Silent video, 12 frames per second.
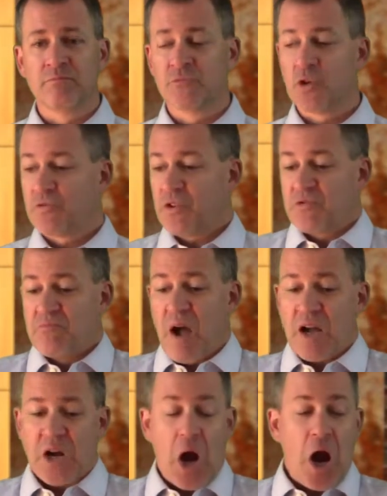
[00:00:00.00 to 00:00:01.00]
or if this were
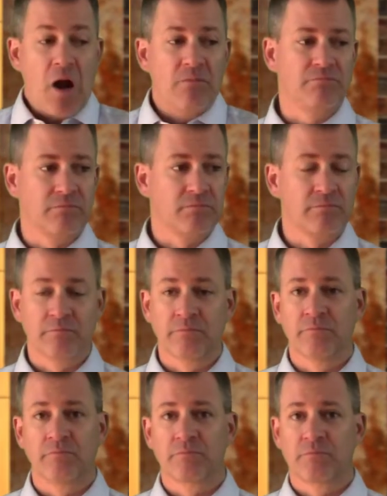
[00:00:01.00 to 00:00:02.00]
my car,
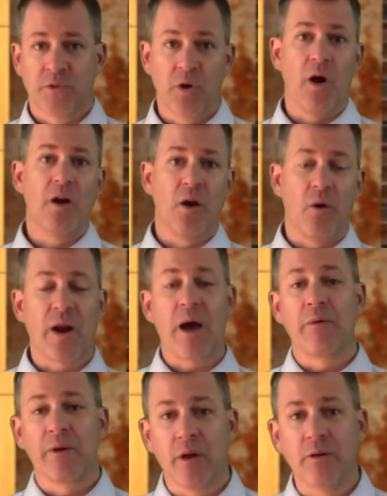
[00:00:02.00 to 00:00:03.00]
you want to know what I
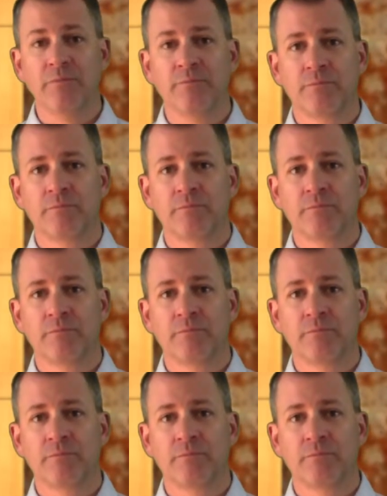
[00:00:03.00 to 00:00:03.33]
would do?